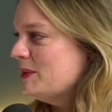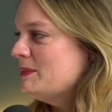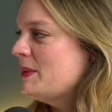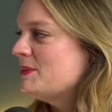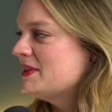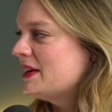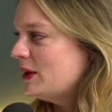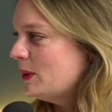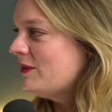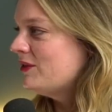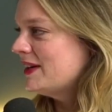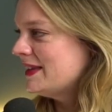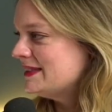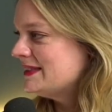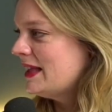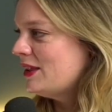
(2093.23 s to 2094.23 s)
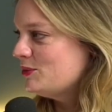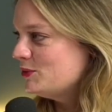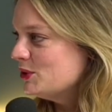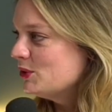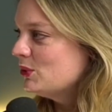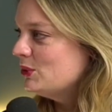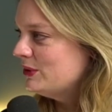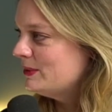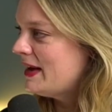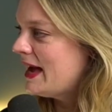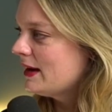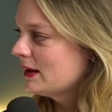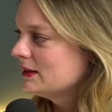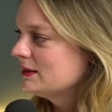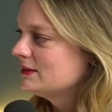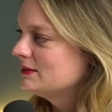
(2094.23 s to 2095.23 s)
Mum said, whoever it is, tell them you'll call them
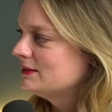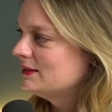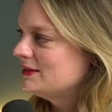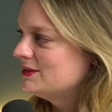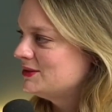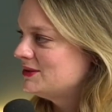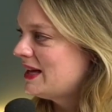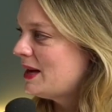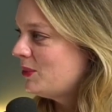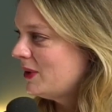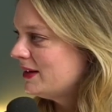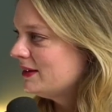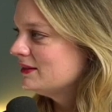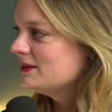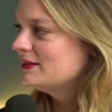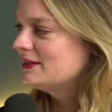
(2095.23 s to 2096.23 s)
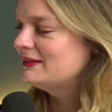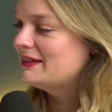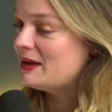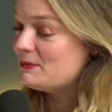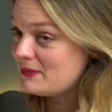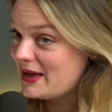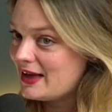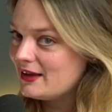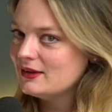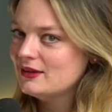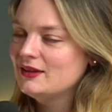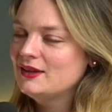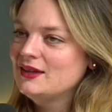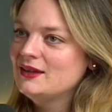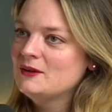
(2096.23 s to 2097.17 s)
back. And so Dad went and came back.